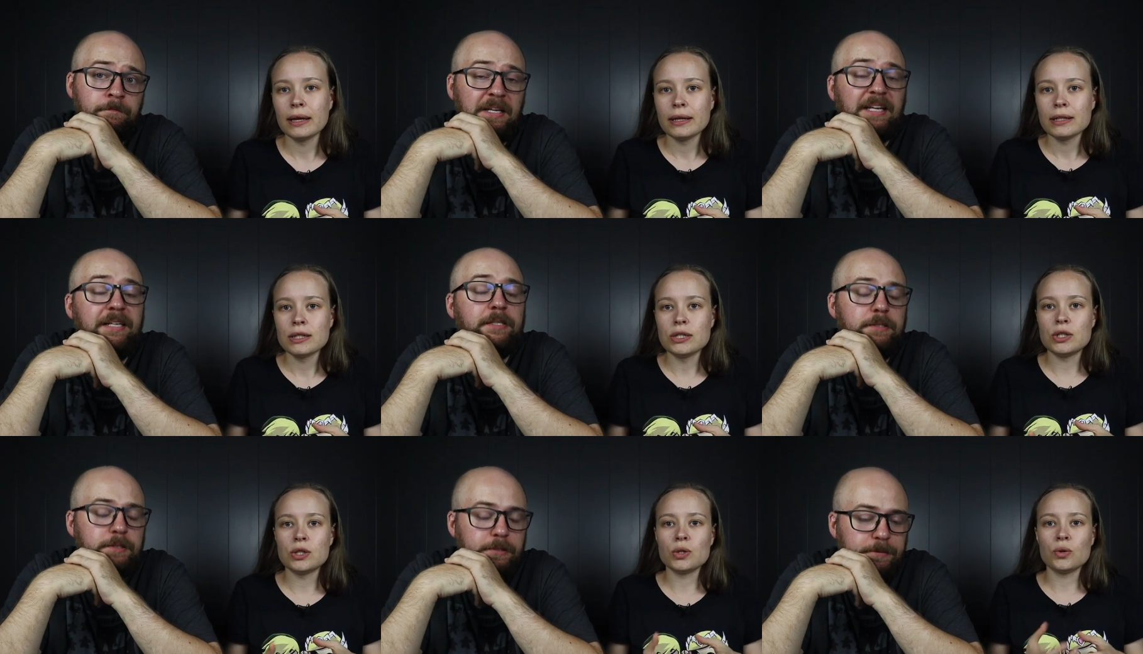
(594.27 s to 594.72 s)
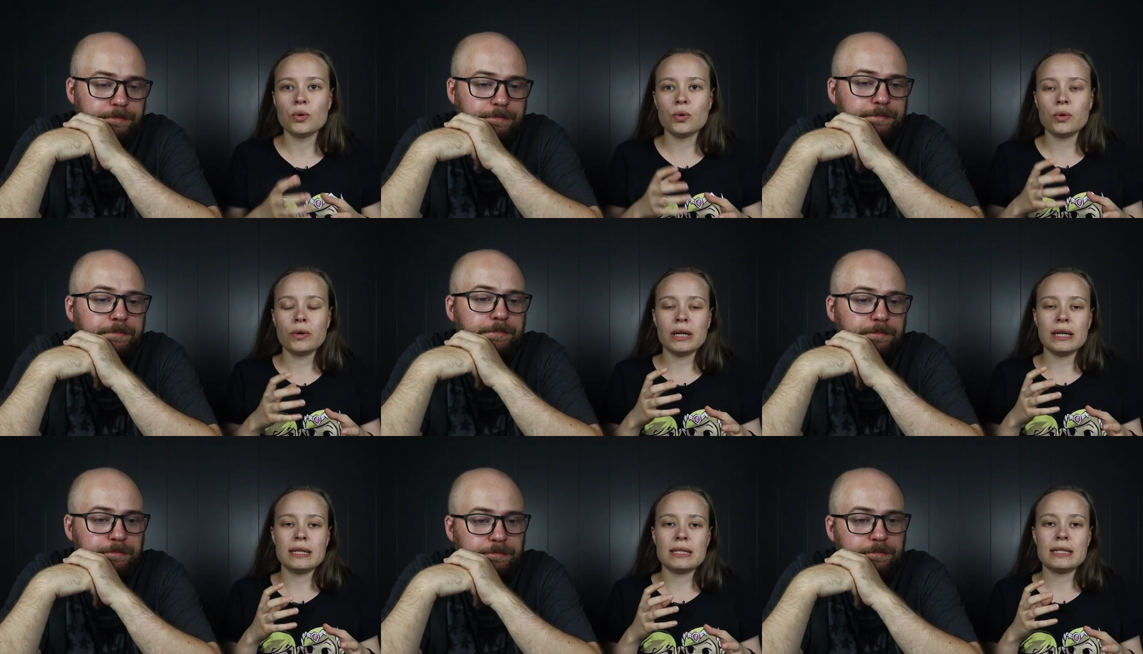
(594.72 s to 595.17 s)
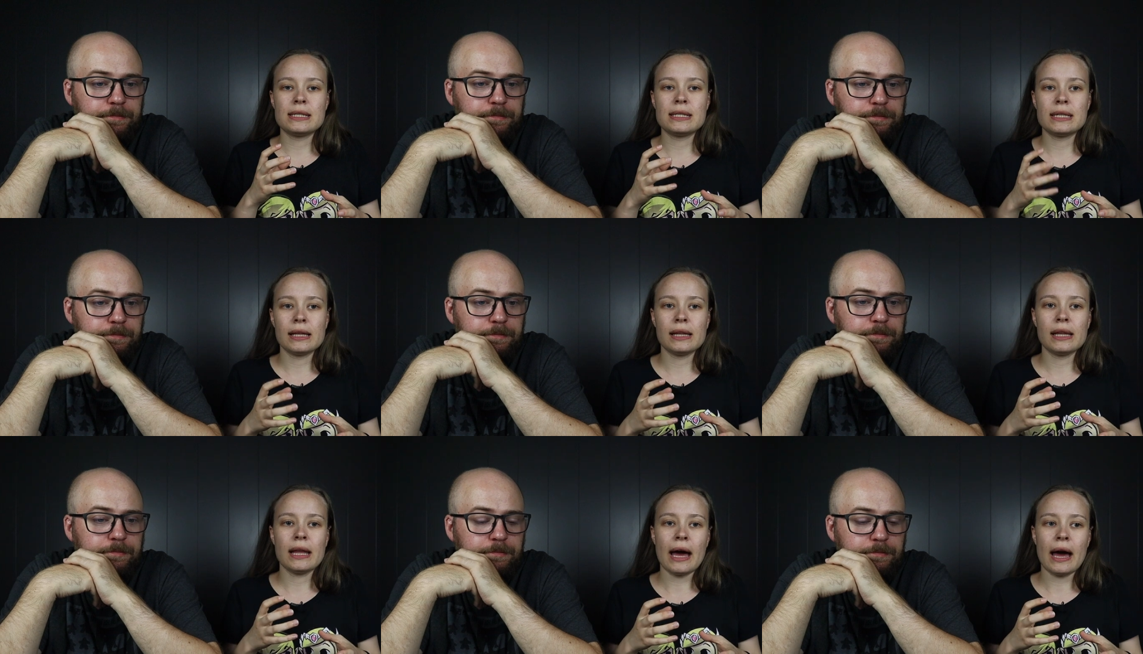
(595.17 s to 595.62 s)
Speaker 1: Yes. Do it
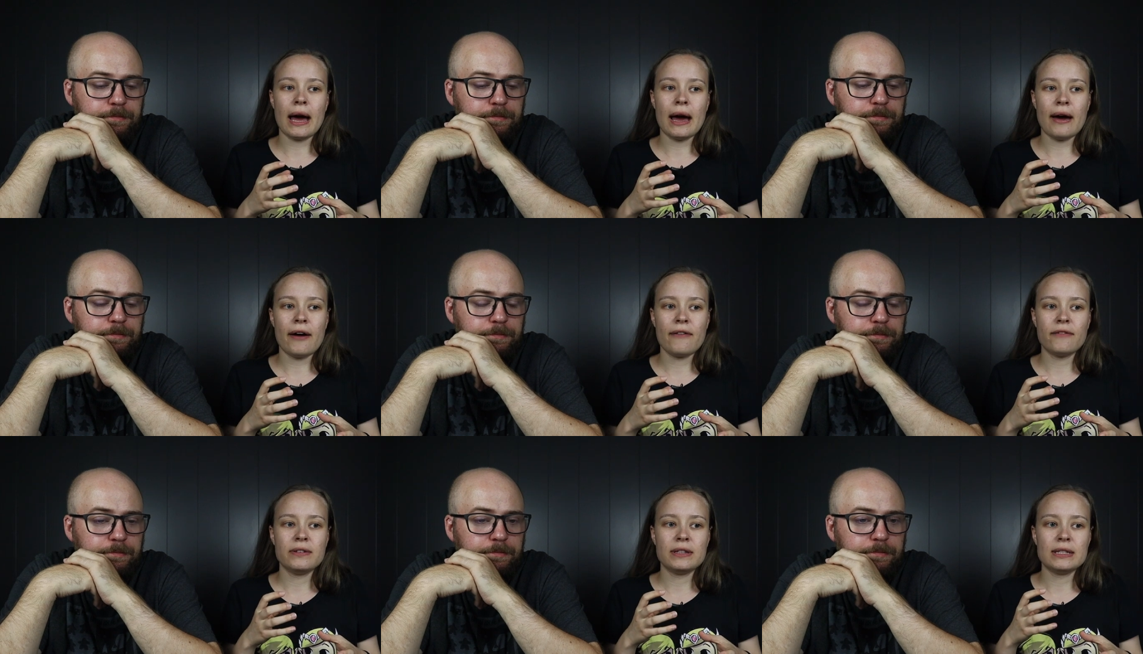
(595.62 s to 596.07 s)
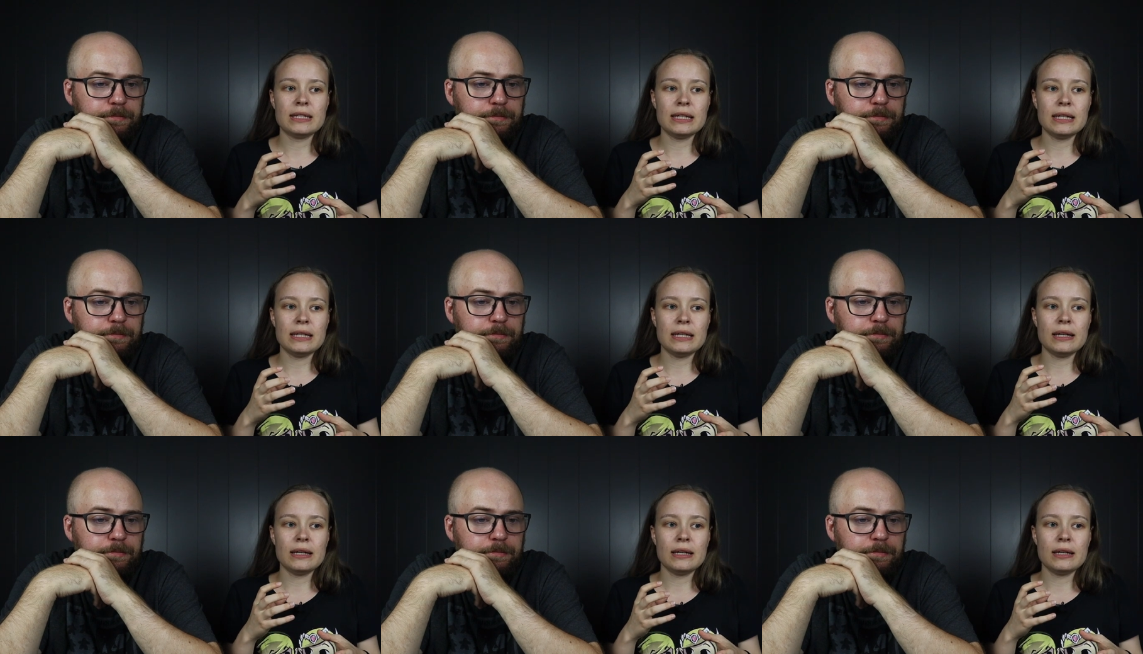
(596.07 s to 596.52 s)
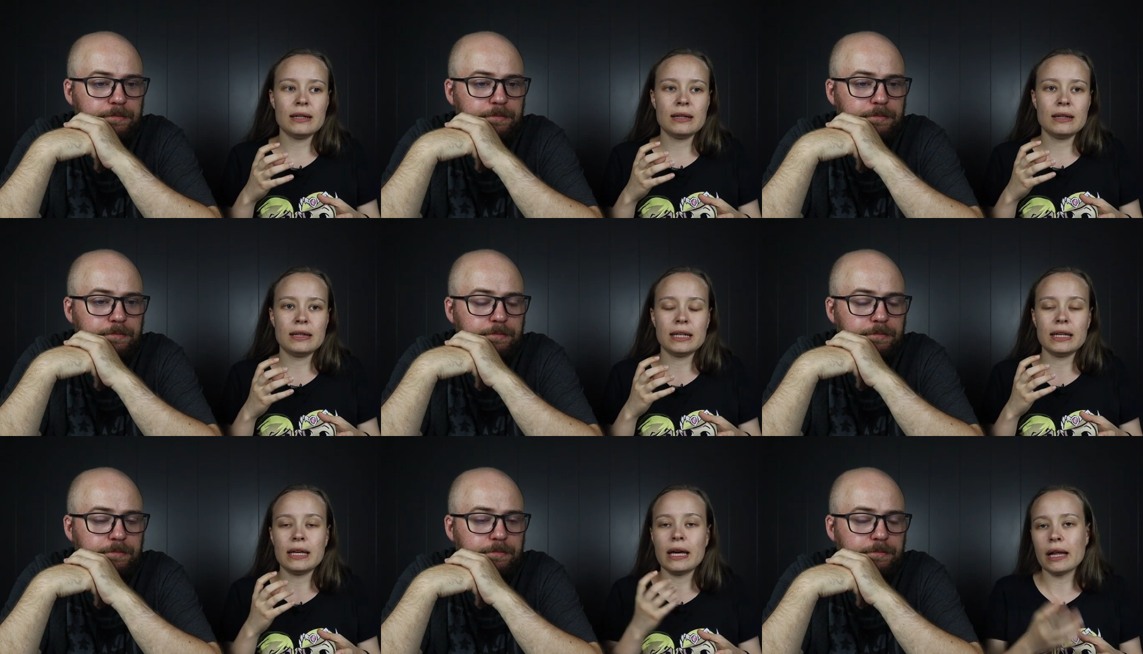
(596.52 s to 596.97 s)
still have the
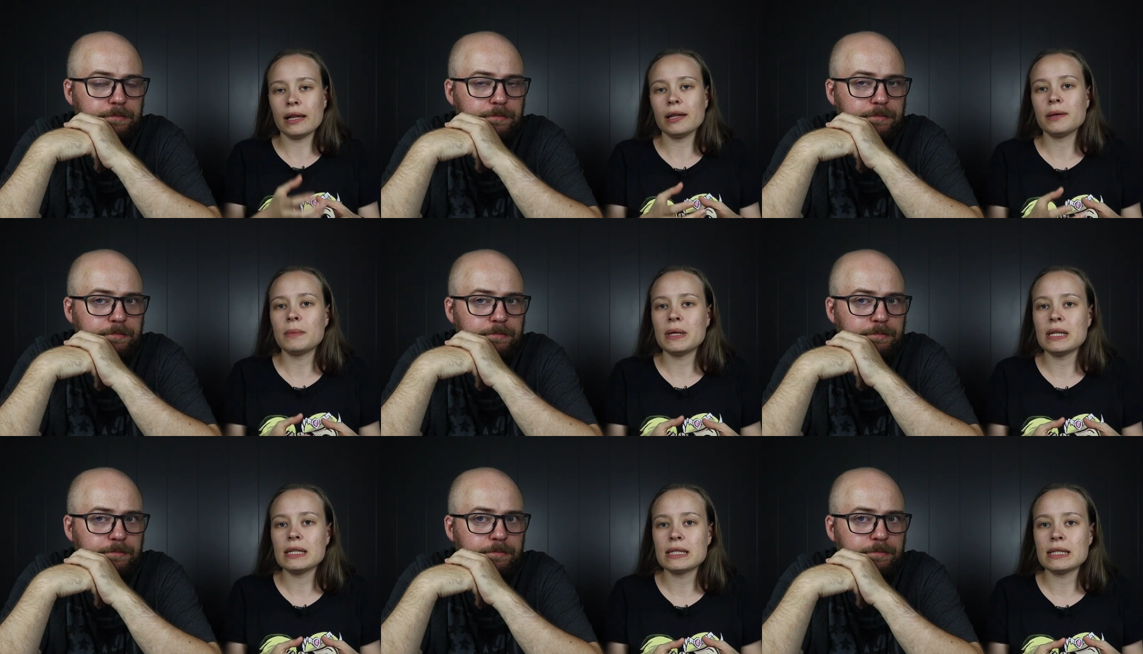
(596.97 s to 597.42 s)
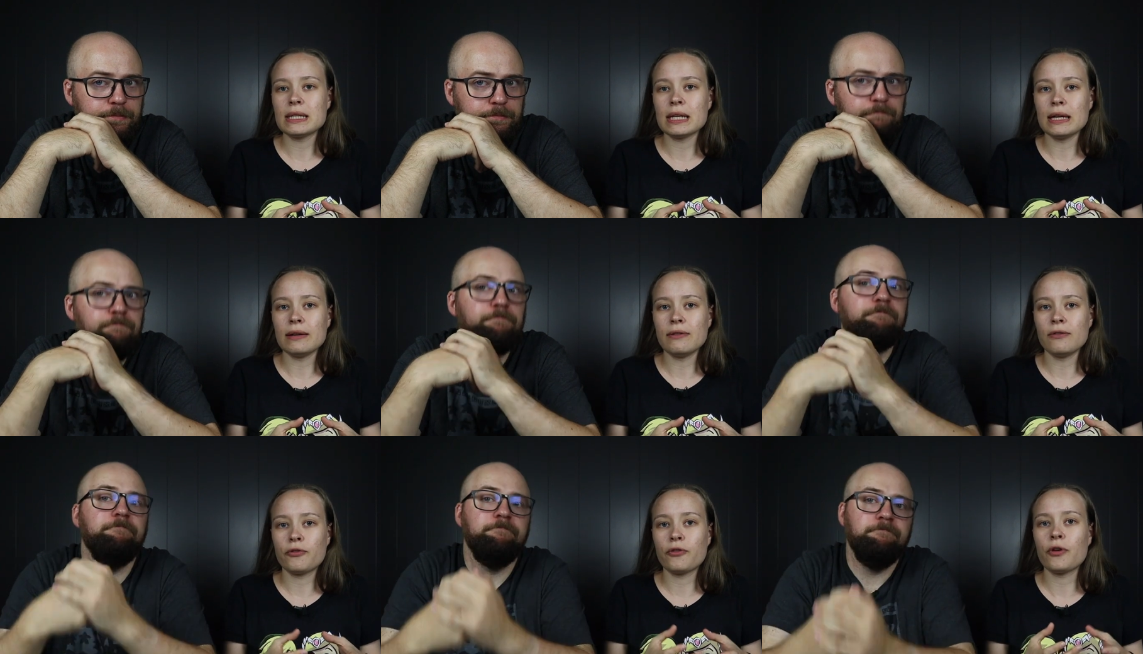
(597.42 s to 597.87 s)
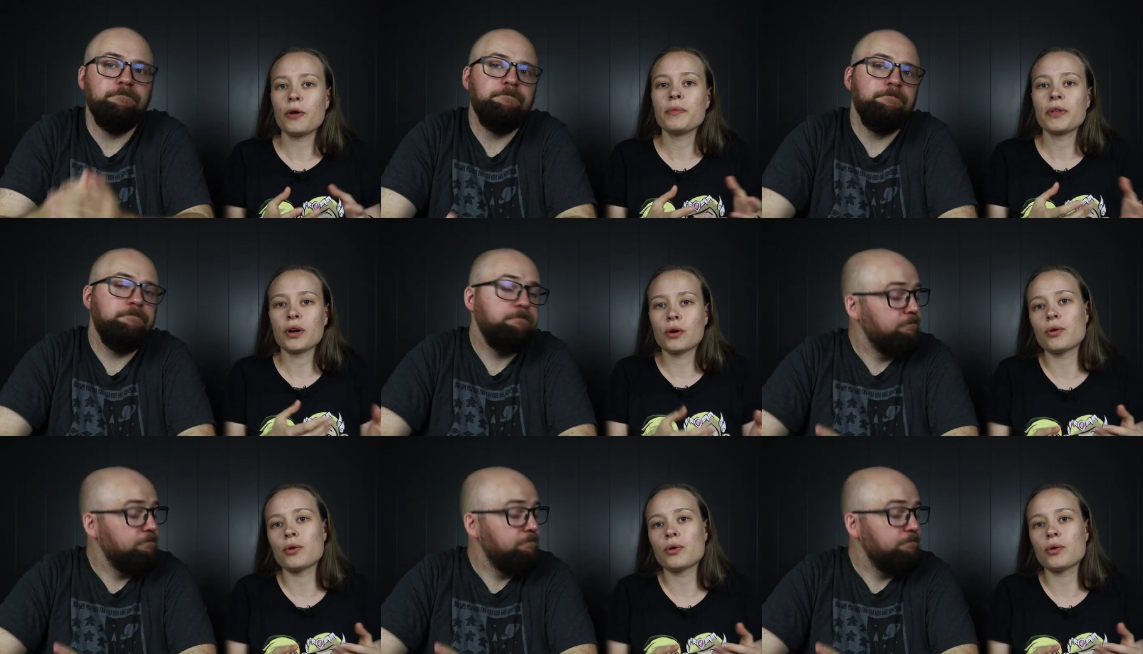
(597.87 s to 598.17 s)
the elements mm -hmm. from the